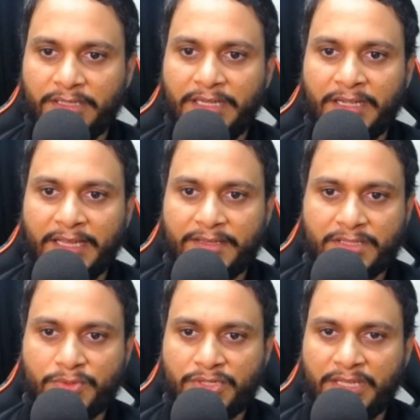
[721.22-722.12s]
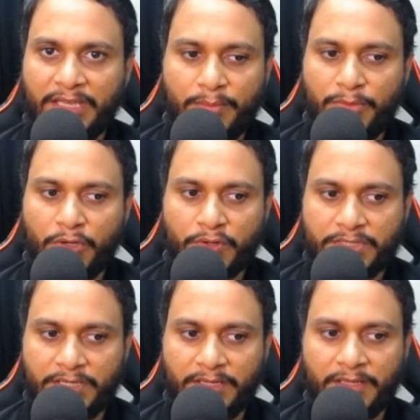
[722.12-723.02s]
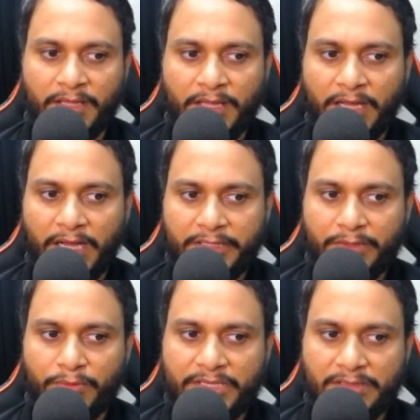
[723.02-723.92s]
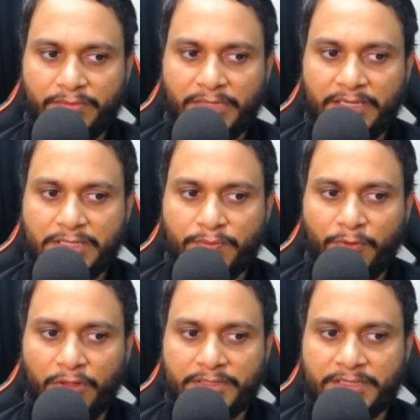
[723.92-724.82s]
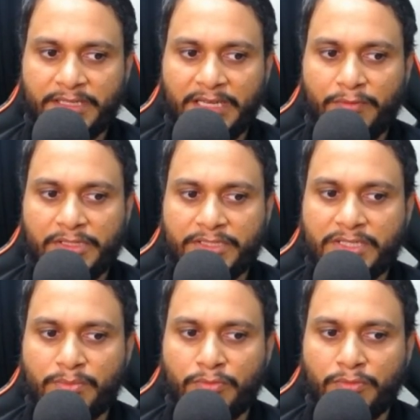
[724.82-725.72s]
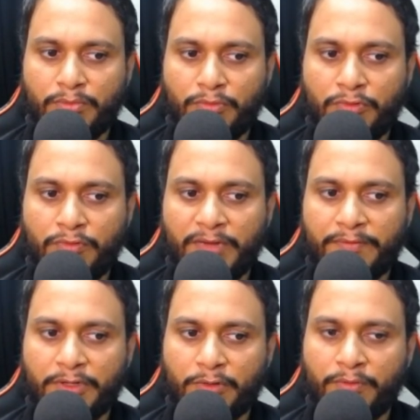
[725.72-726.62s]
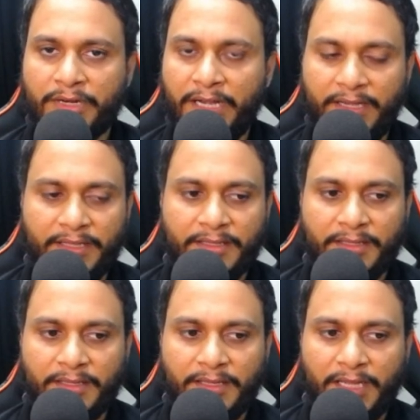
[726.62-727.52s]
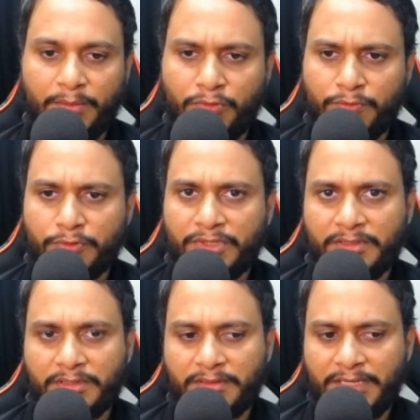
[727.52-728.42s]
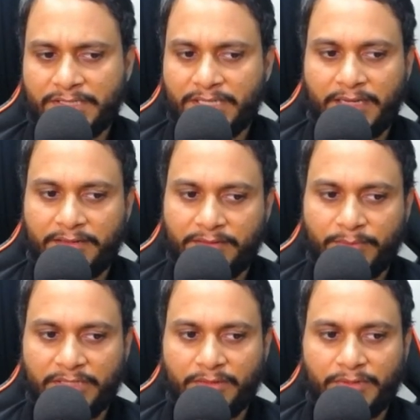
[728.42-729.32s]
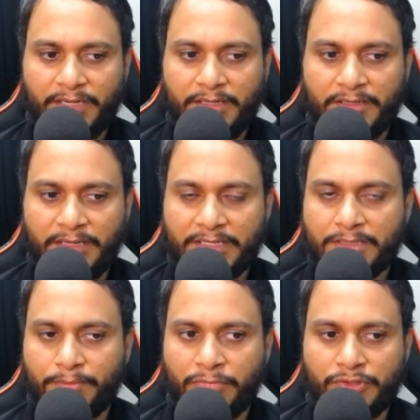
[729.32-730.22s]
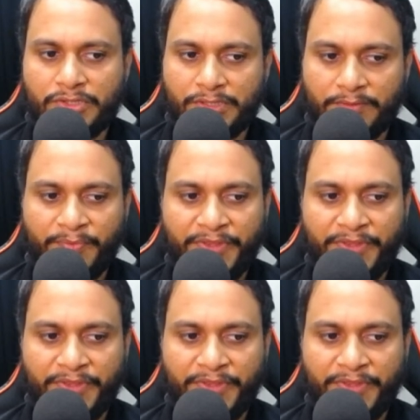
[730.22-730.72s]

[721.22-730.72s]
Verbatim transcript: entire substring A B or C D otherwise if that is false then I will just move after overwriting and move to the next character by the way right next position